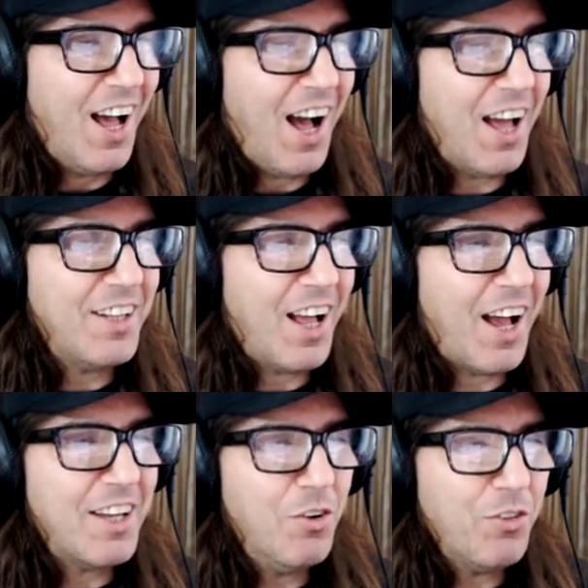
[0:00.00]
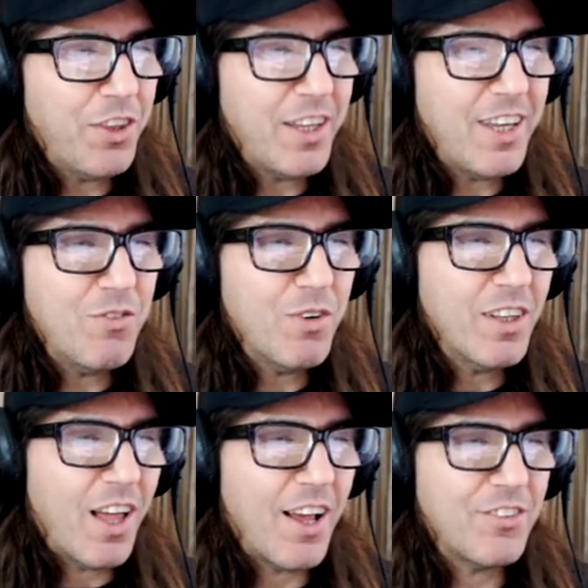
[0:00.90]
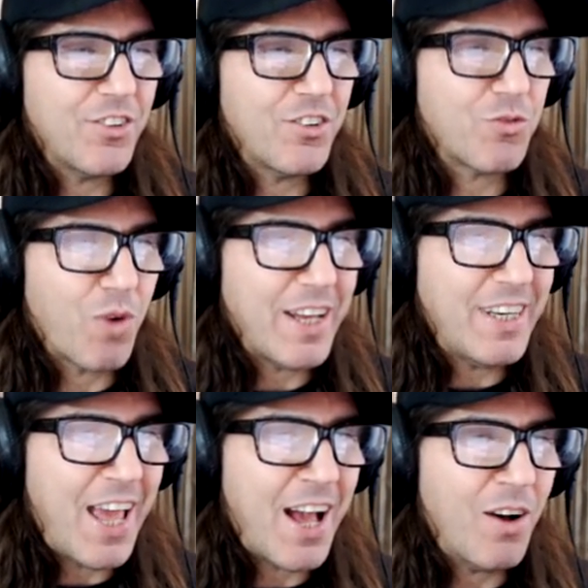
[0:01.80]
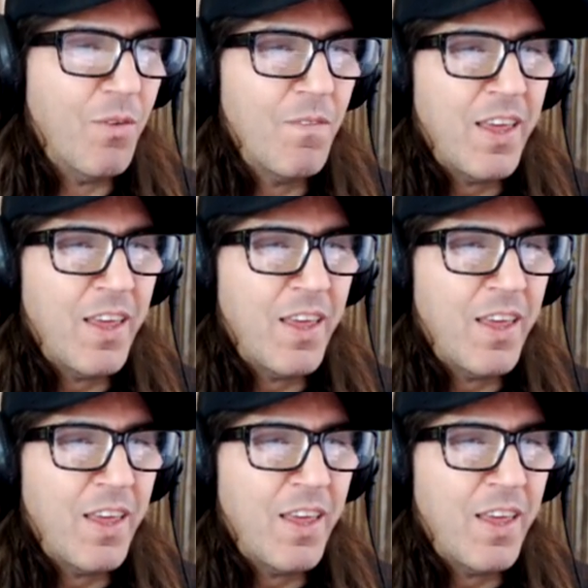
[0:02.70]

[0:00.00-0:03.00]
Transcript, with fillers: I, I don't think he realizes right now